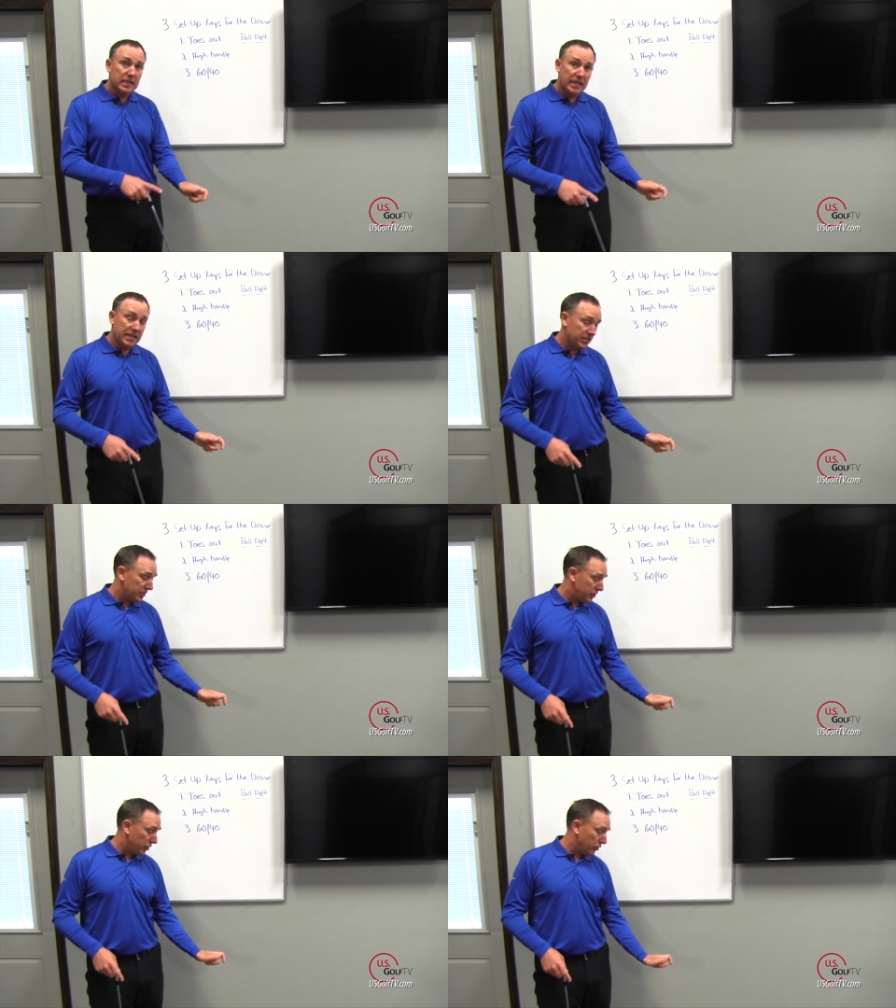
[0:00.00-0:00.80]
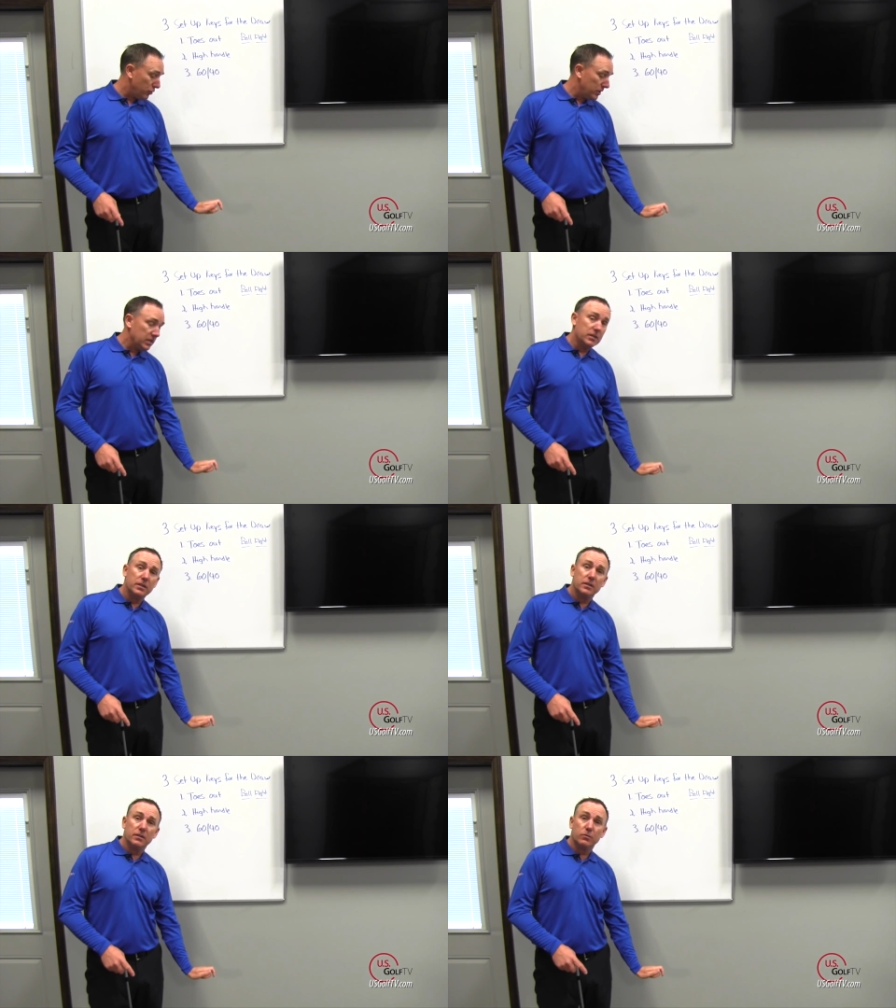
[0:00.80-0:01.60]
is to
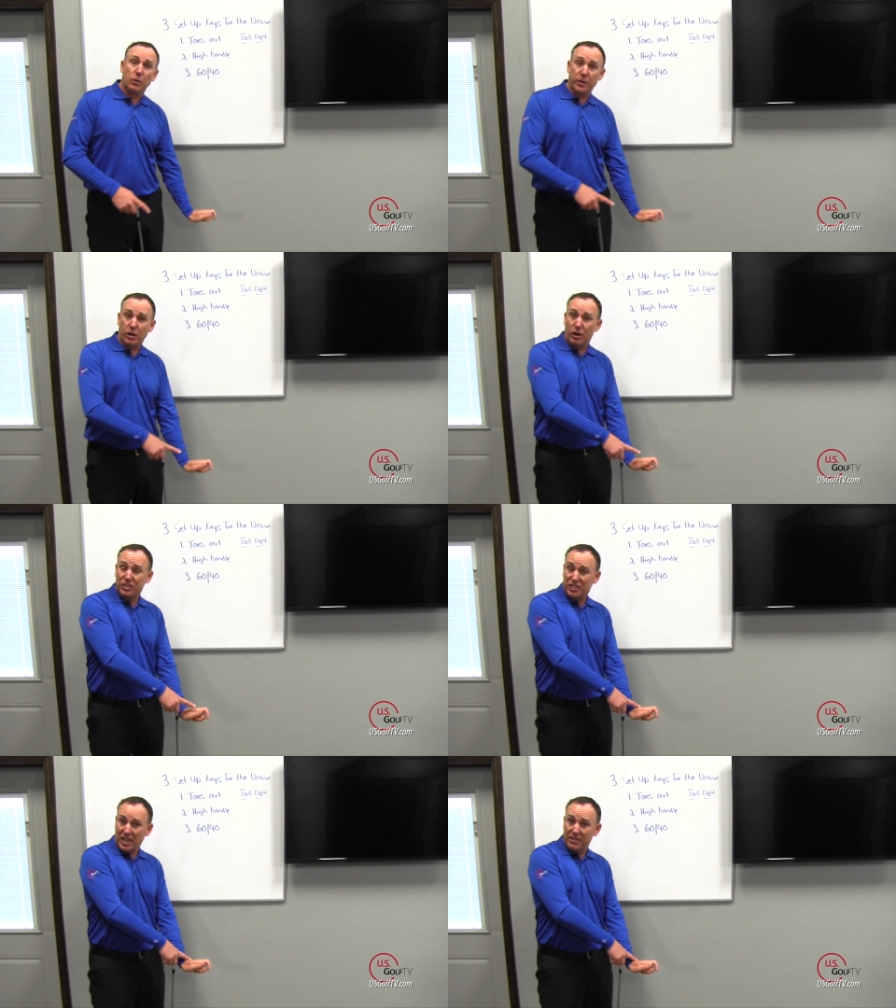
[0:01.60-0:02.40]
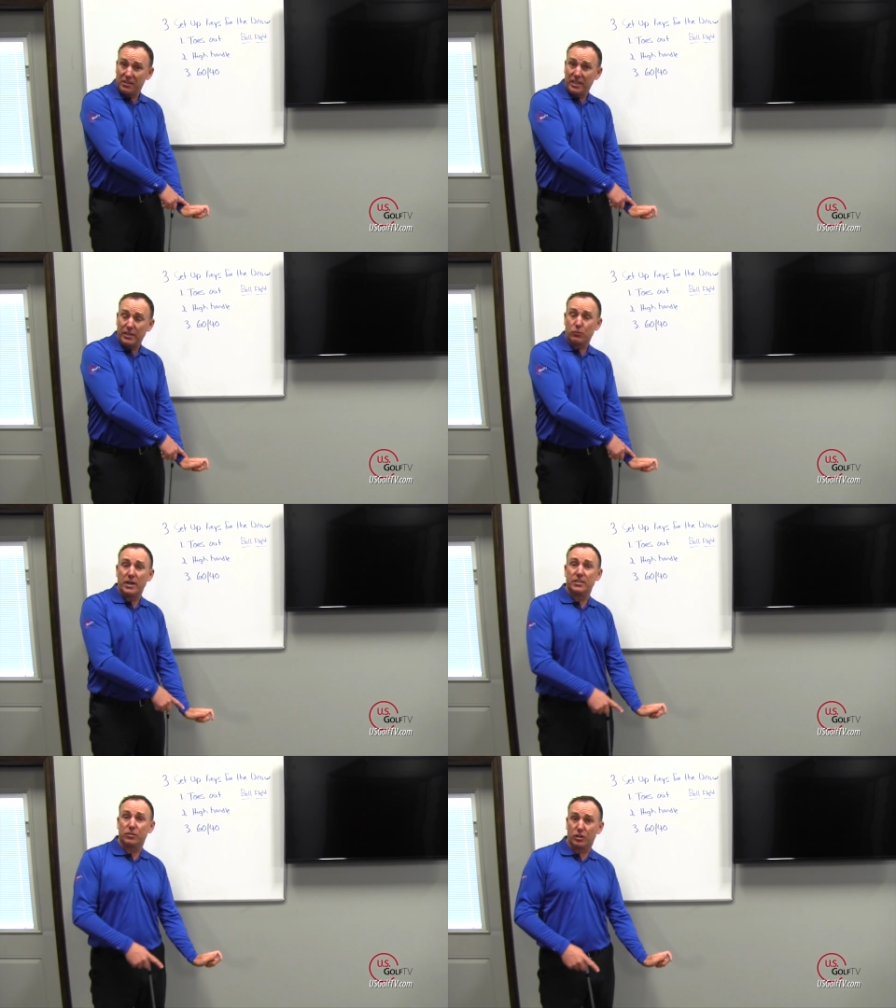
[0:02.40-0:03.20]
what we call extend the lead
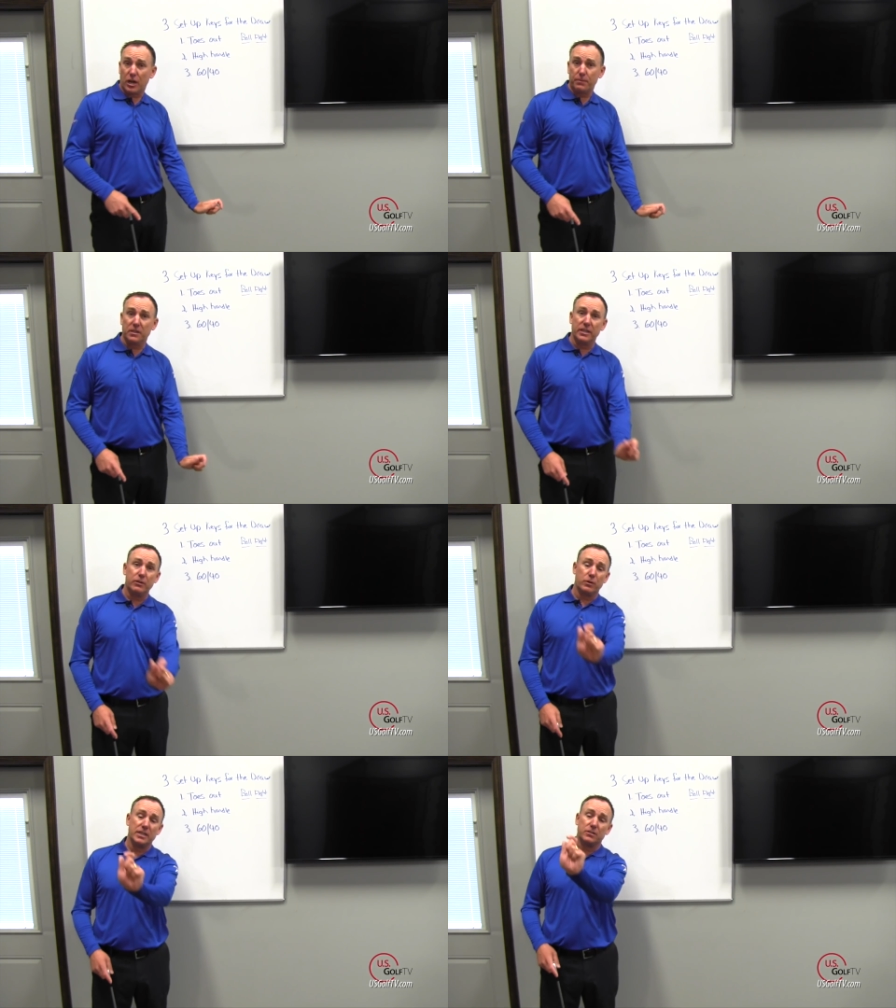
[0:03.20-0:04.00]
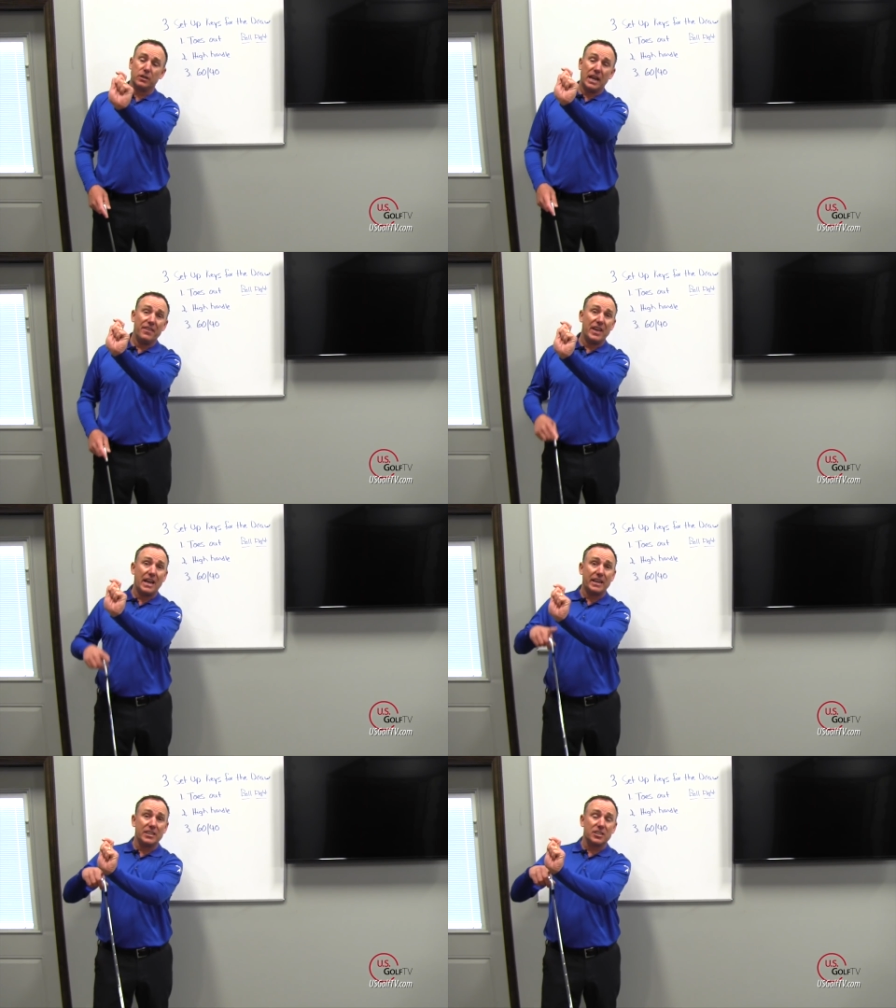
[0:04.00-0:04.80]
wrist or cup the lead wrist, and
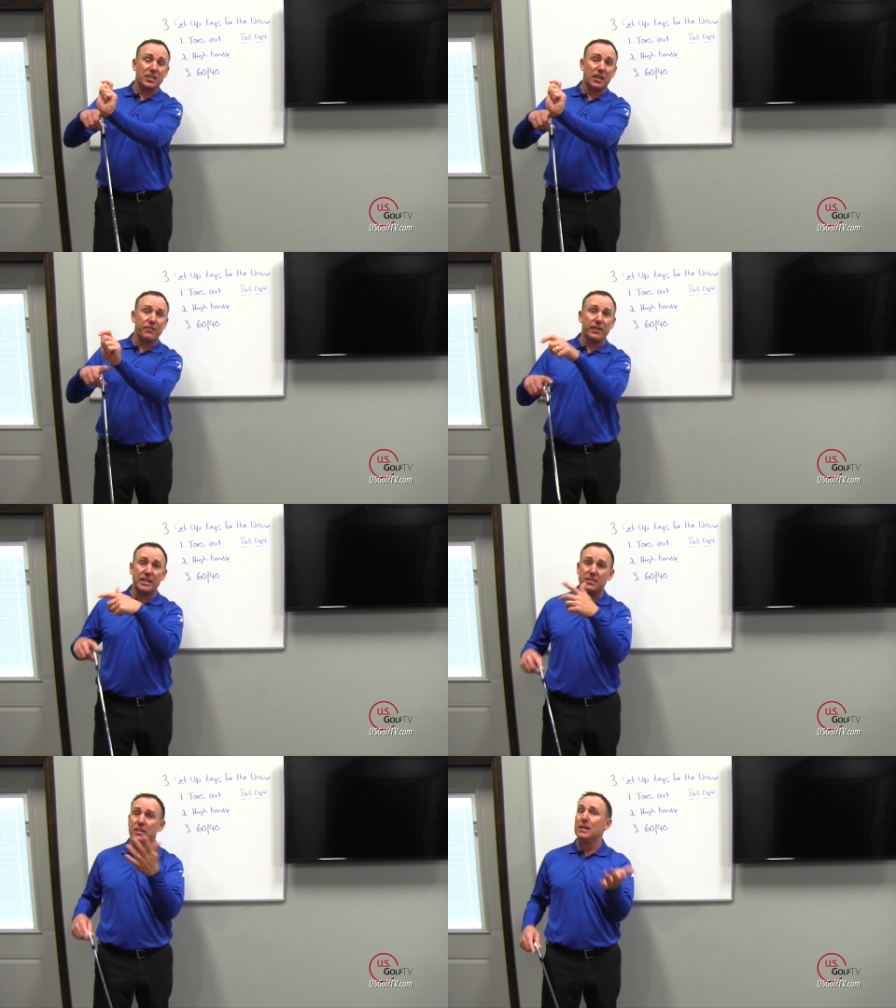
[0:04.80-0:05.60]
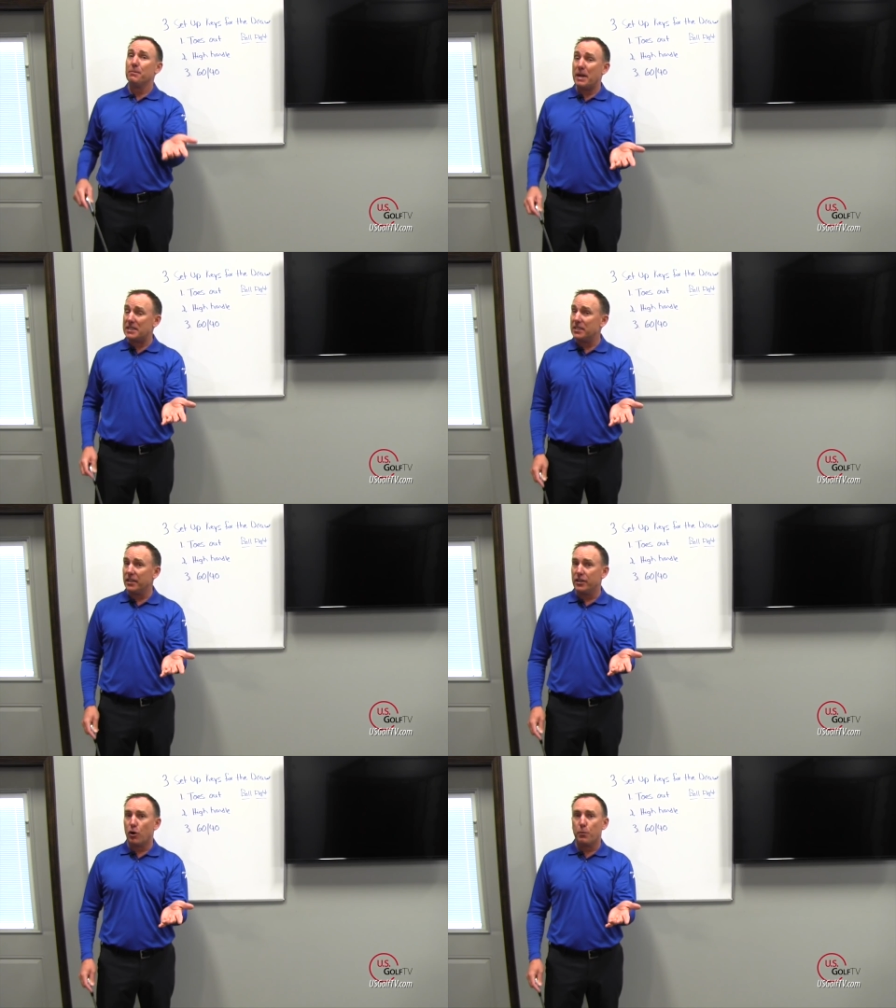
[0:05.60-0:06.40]
that gets the club face
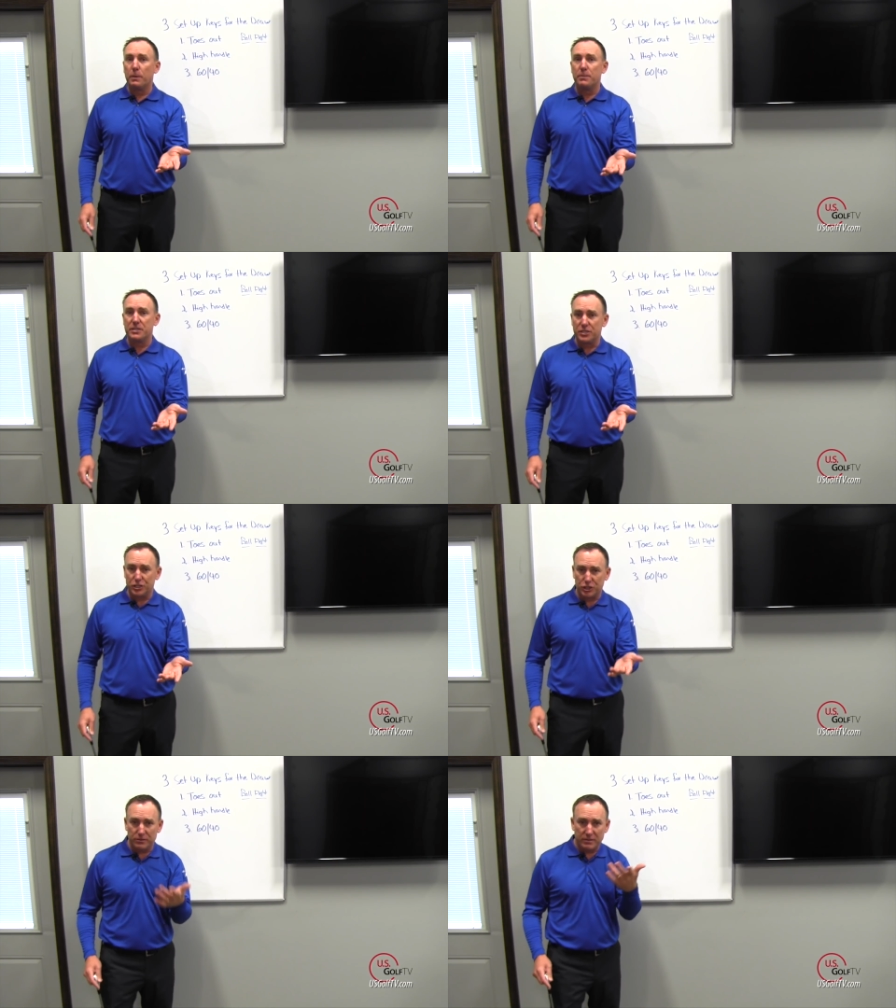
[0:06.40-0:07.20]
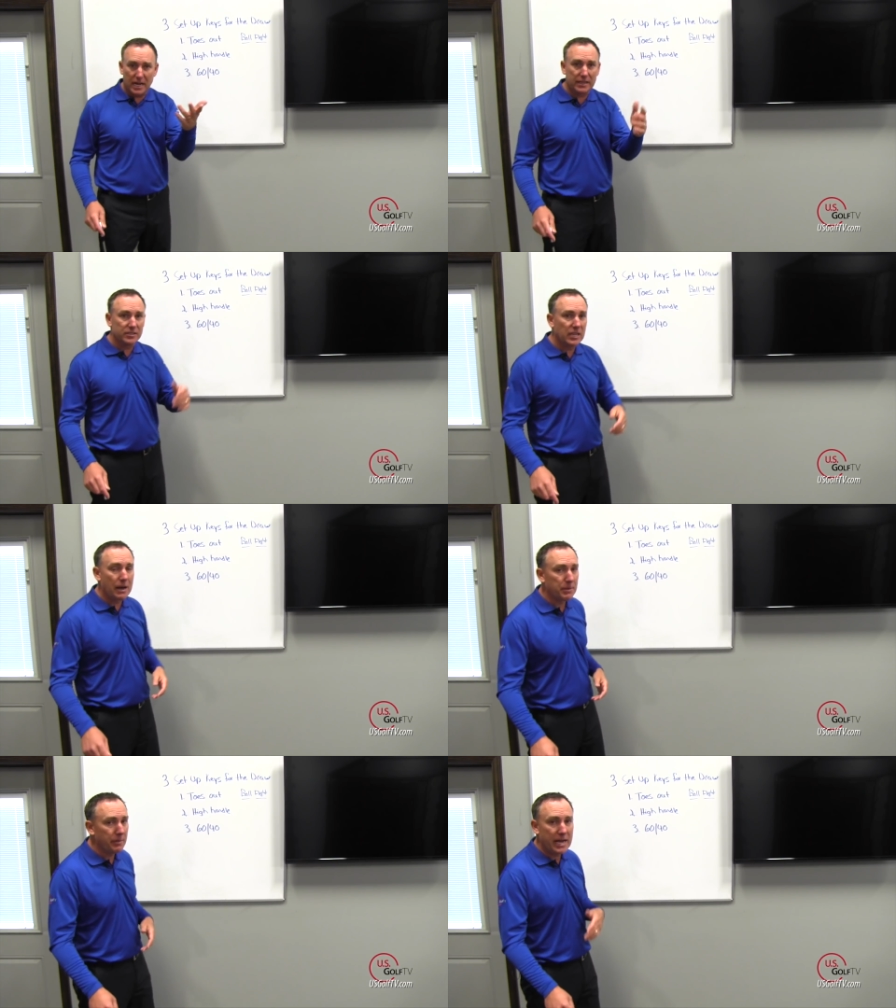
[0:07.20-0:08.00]
basically in an open position at the
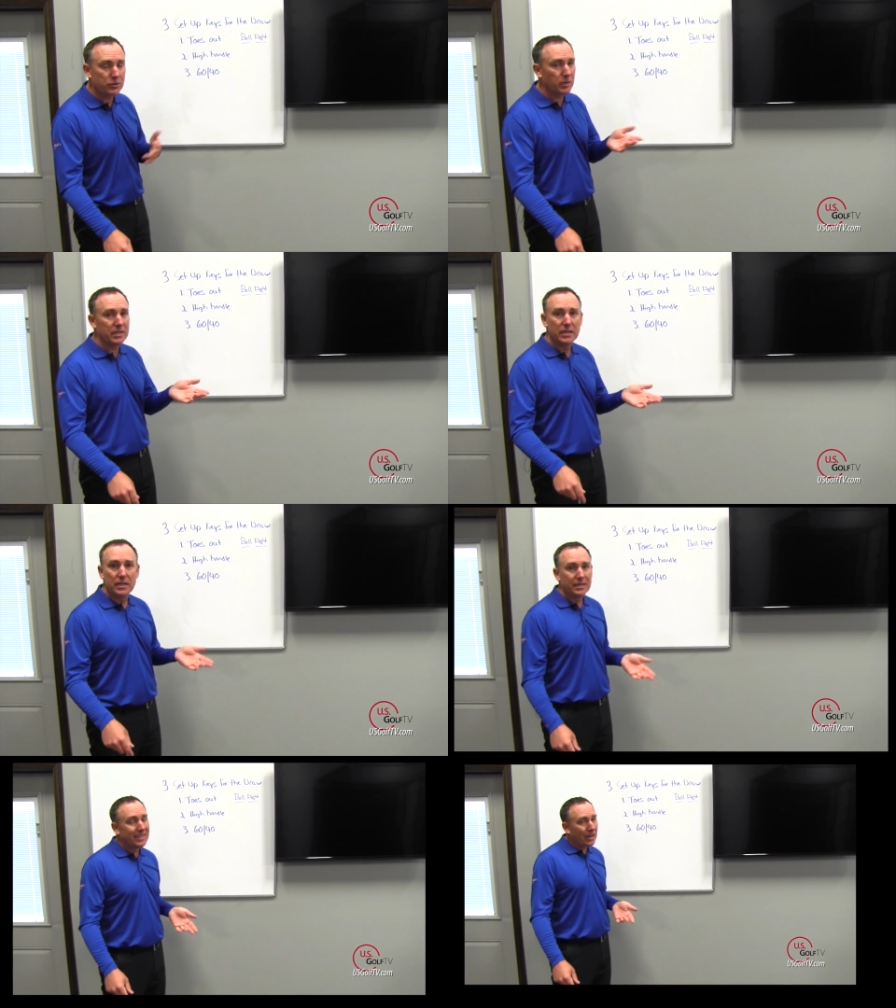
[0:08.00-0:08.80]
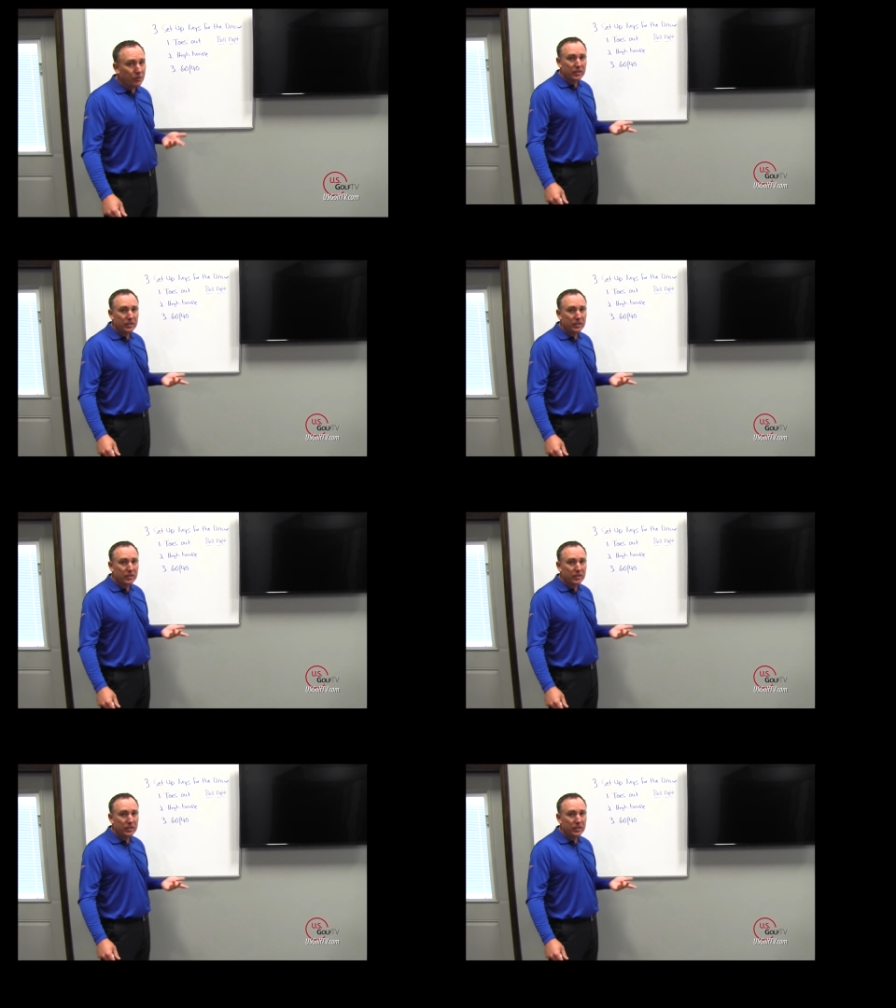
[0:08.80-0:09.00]
top of the backswing. I don't